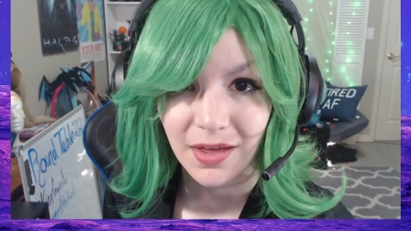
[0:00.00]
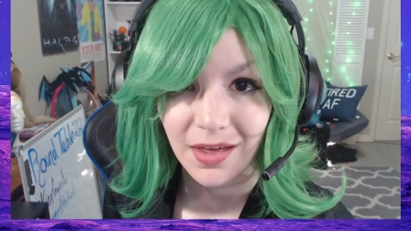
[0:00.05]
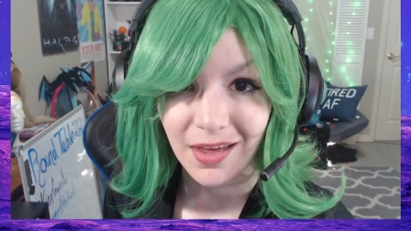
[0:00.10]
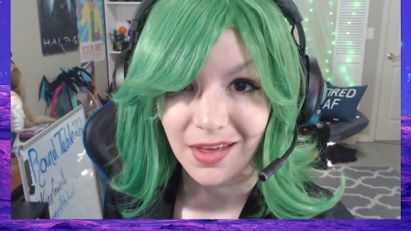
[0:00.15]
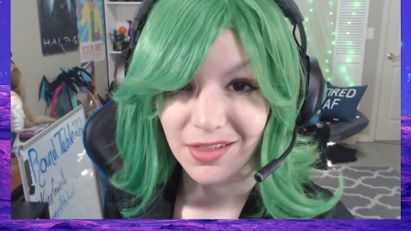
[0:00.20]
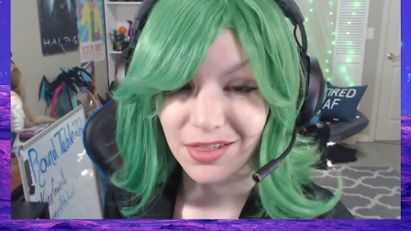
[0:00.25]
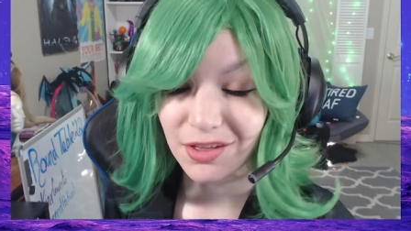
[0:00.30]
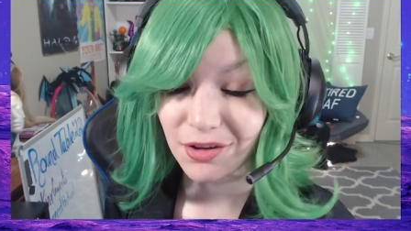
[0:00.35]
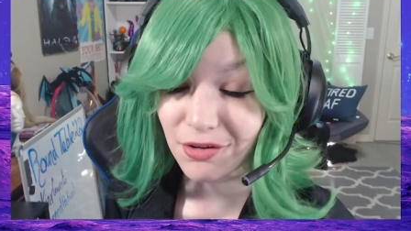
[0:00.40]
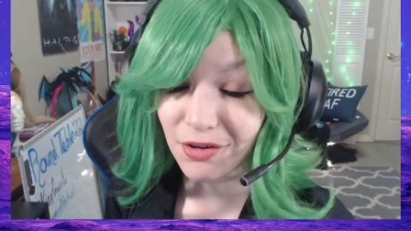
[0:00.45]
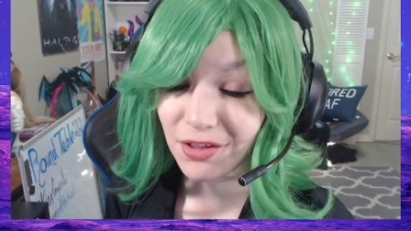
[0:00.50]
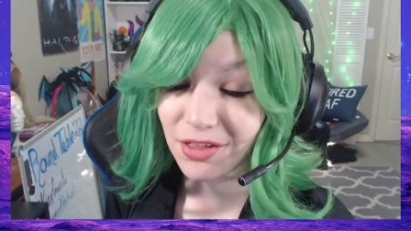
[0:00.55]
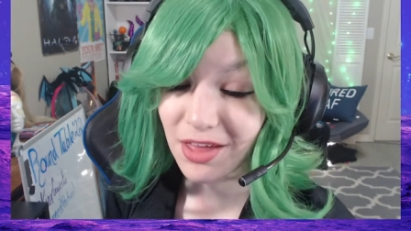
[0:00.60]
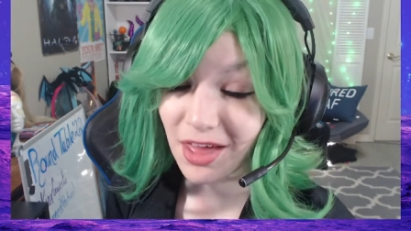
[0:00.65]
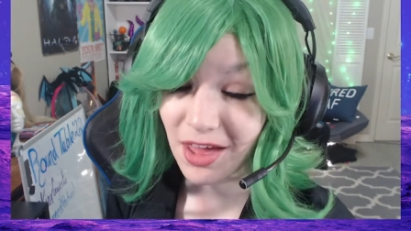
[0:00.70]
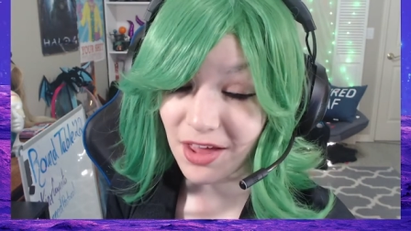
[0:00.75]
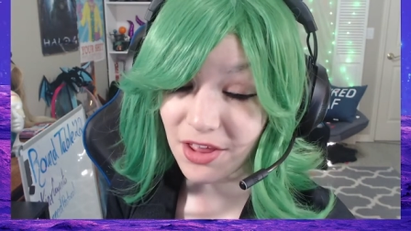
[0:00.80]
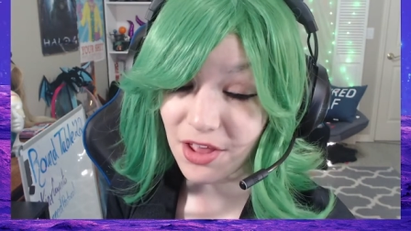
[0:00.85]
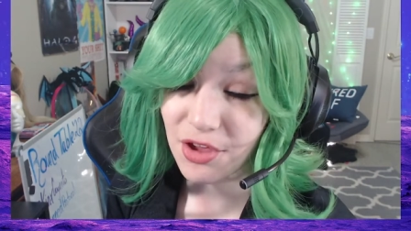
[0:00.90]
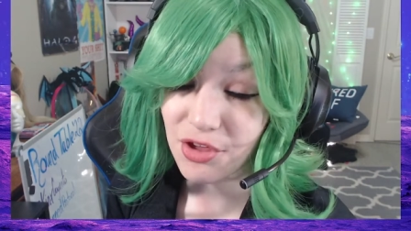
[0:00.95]
A serious
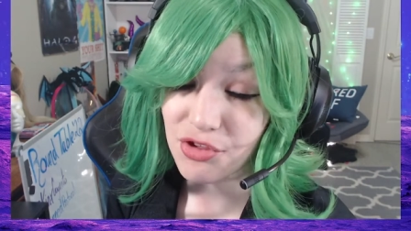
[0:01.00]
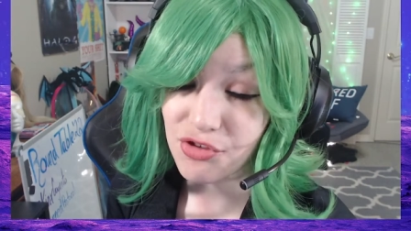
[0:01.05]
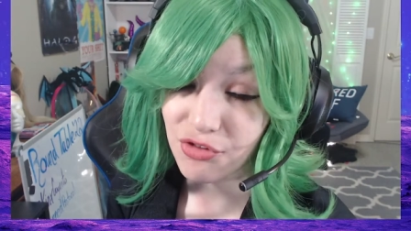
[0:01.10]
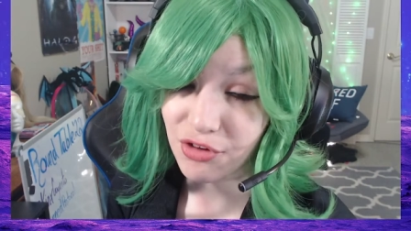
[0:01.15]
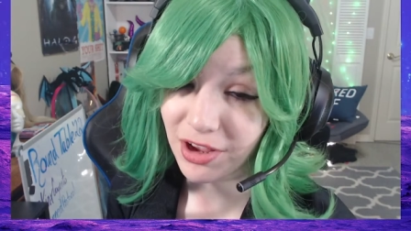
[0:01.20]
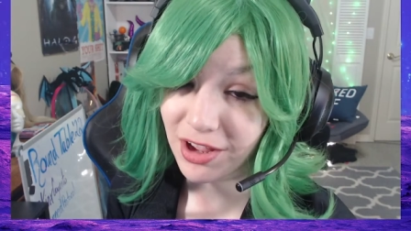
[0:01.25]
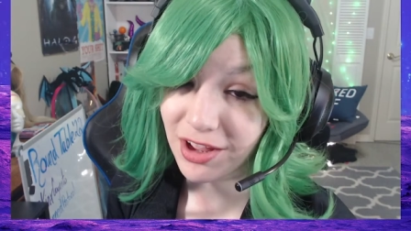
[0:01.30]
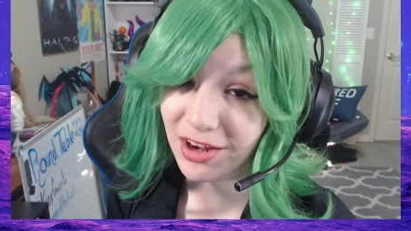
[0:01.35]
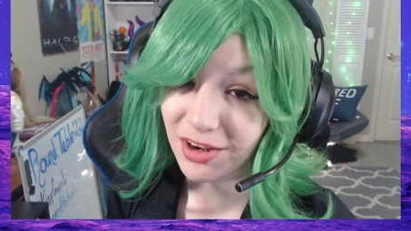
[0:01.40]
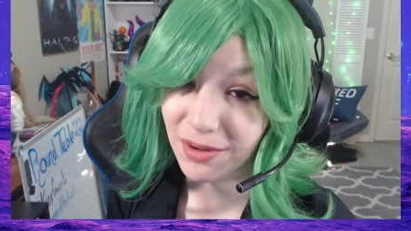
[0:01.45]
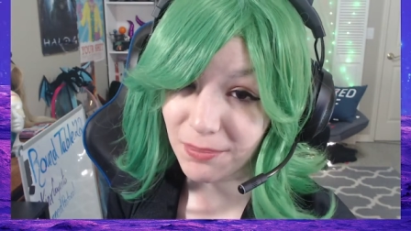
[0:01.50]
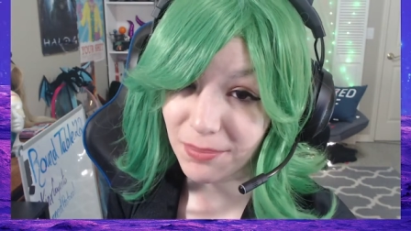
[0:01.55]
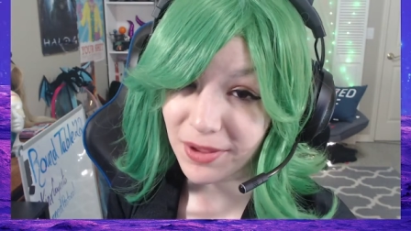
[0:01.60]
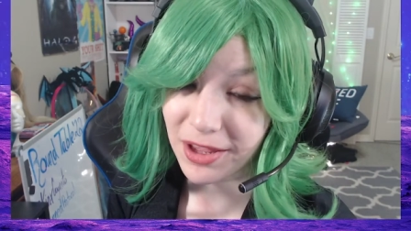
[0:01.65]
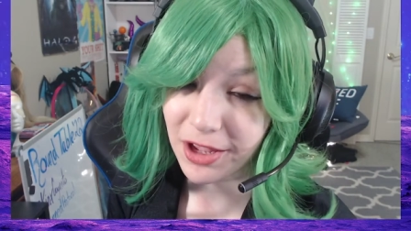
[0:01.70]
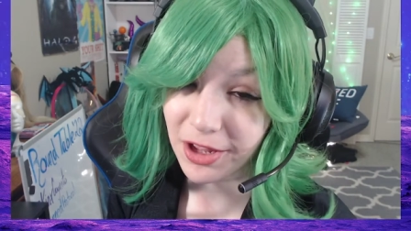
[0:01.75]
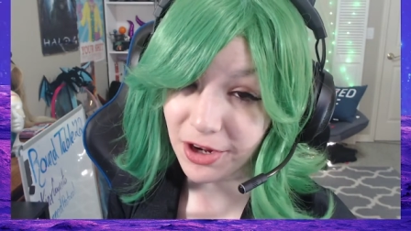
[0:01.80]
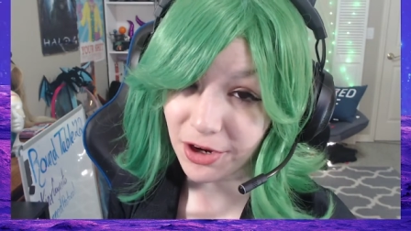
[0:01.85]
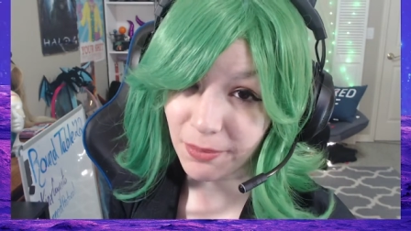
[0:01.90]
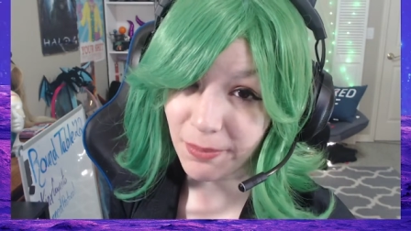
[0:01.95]
head injury can
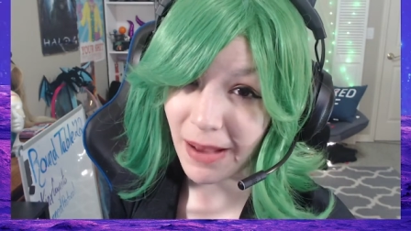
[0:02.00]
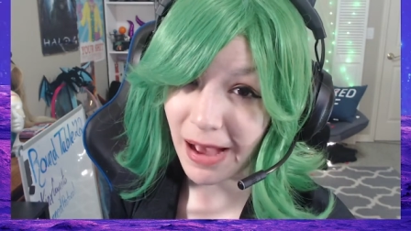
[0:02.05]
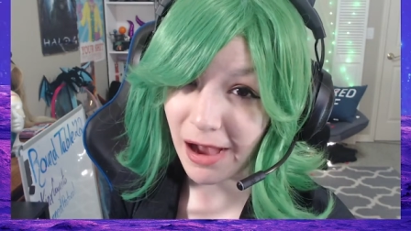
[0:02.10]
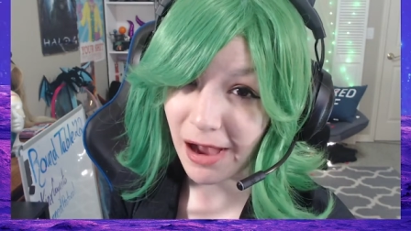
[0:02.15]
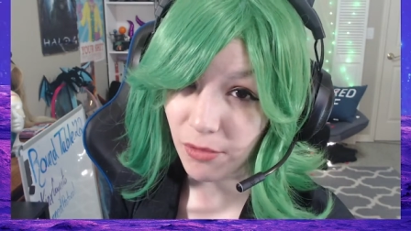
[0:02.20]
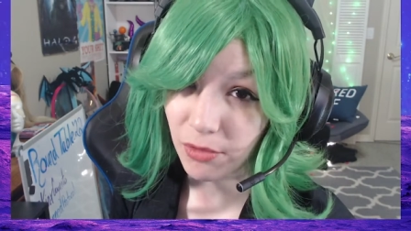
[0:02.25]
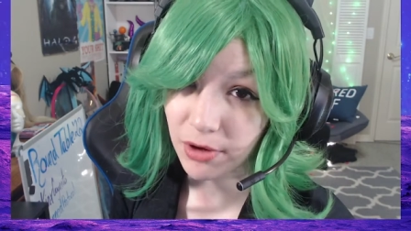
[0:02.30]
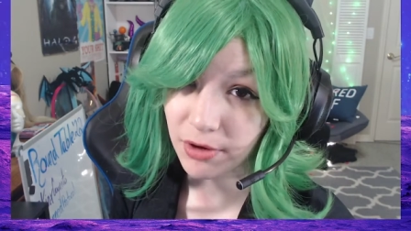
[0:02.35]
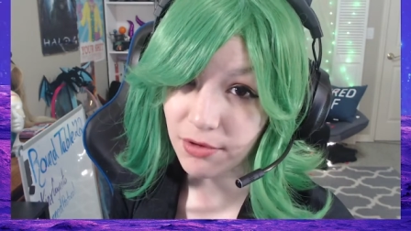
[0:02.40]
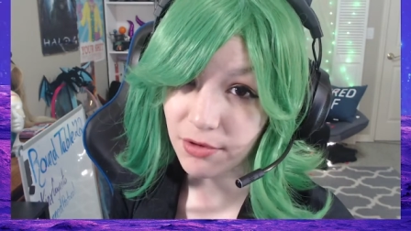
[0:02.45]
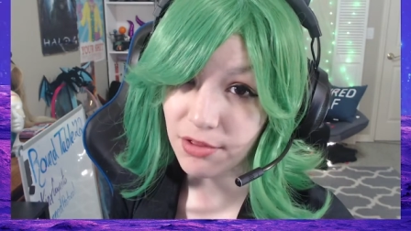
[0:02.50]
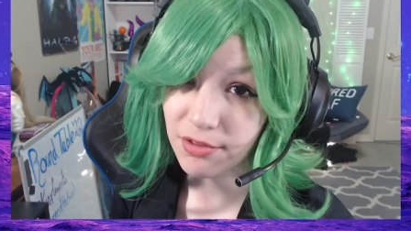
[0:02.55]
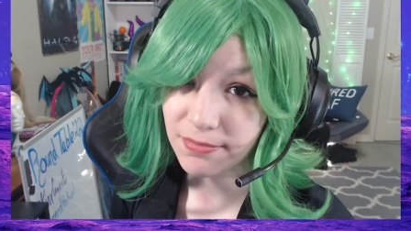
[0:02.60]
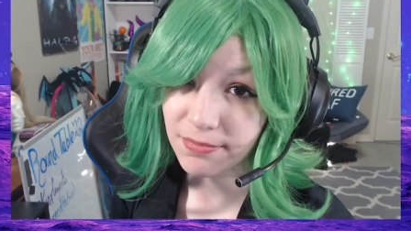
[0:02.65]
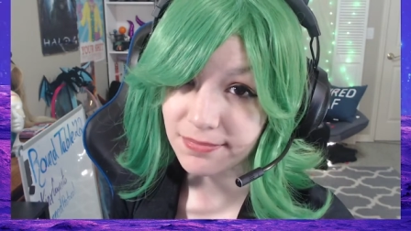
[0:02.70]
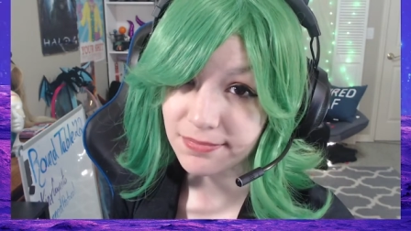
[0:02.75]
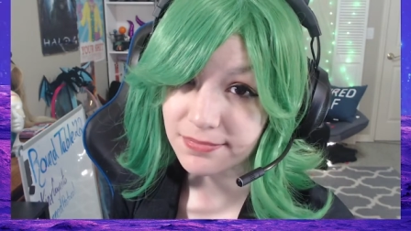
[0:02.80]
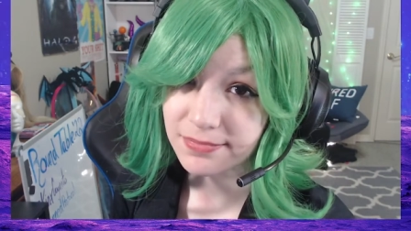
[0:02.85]
impede her powers.